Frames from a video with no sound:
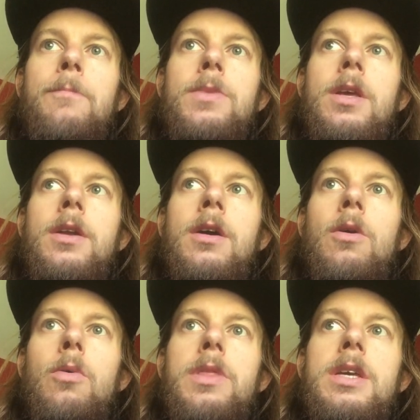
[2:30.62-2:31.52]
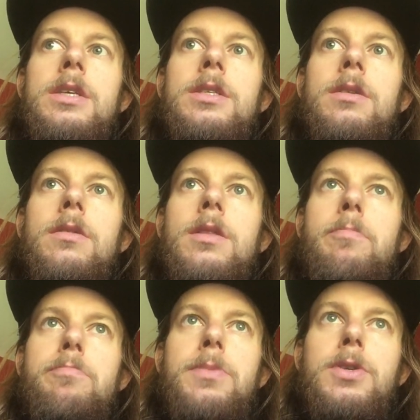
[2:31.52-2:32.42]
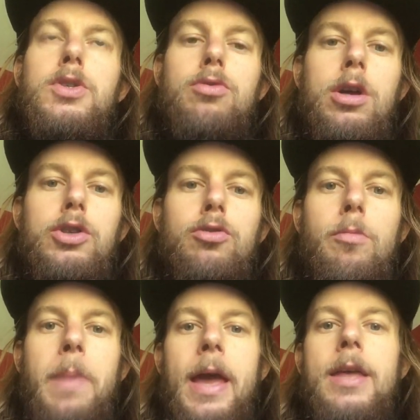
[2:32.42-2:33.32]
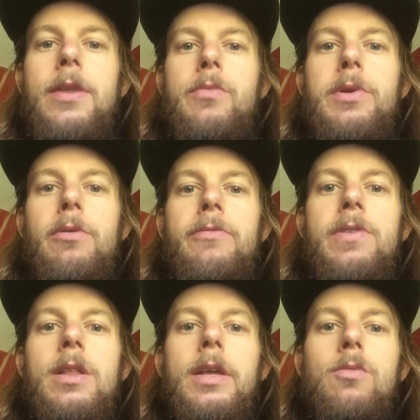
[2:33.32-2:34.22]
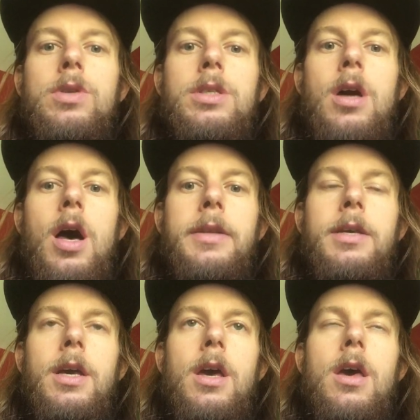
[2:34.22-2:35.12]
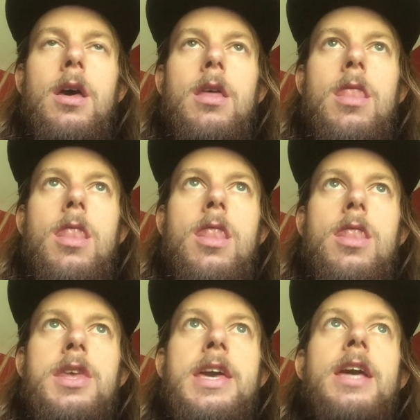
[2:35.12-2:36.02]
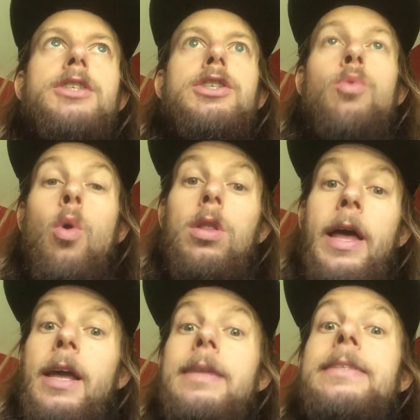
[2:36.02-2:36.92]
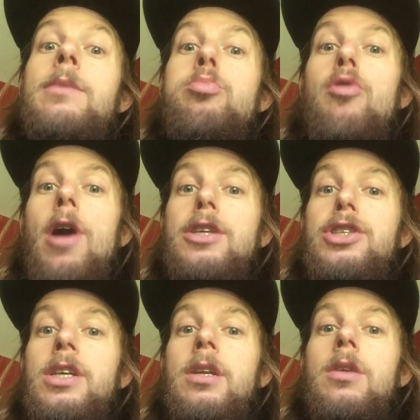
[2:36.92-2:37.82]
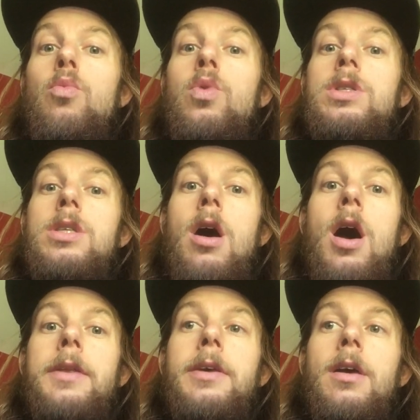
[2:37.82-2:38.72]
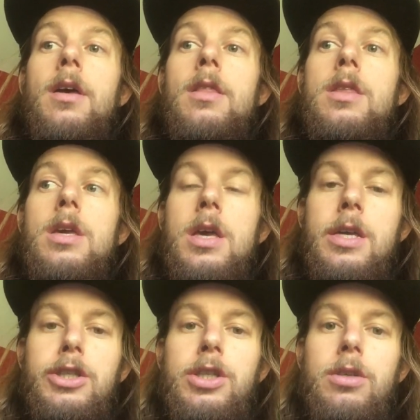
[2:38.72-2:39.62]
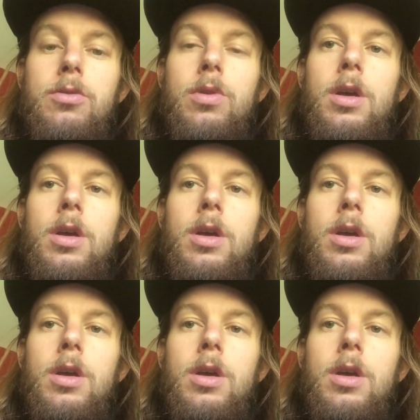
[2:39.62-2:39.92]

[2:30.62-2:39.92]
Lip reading: the structural pain that we were feeling was not the issue, or like depression was not the issue.